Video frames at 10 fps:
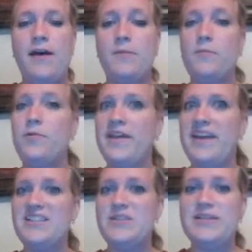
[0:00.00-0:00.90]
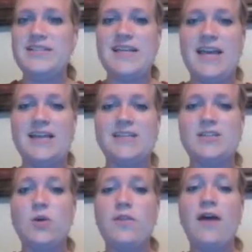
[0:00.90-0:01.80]
we'll get to in a second.
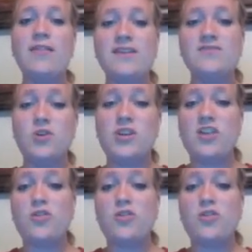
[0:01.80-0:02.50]
So that leaves only